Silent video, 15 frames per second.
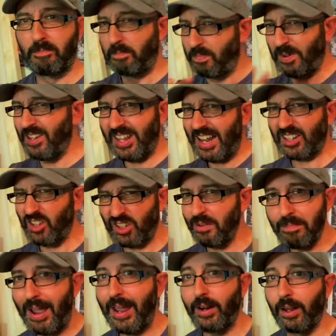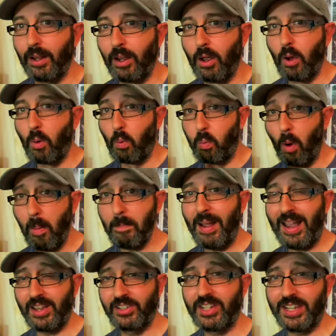But that doesn't matter. What
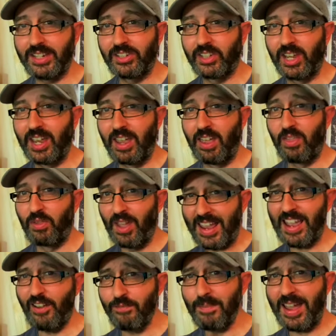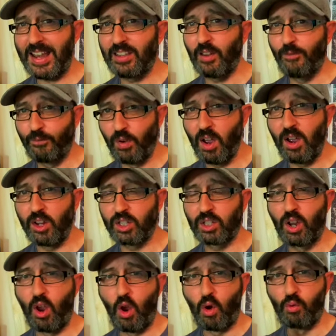matters is they have made the first
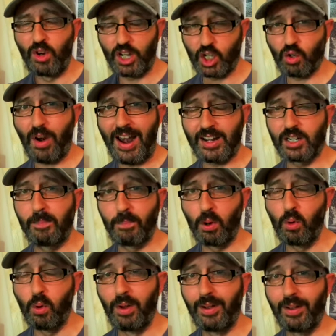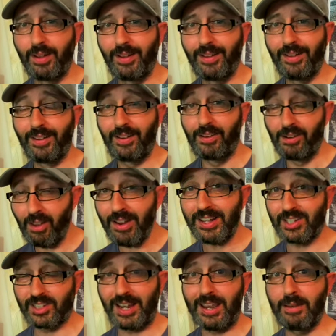retractable
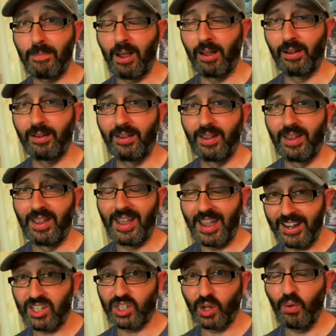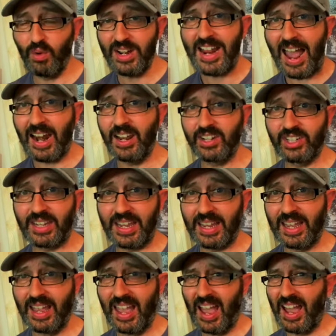lightsaber. It's a
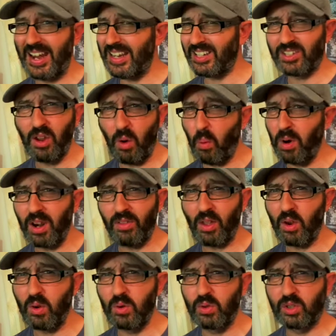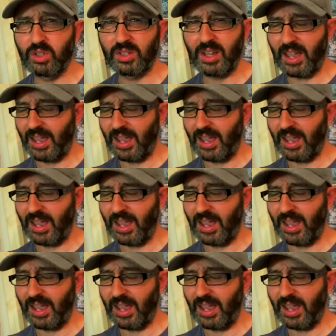reality, and it's not one of those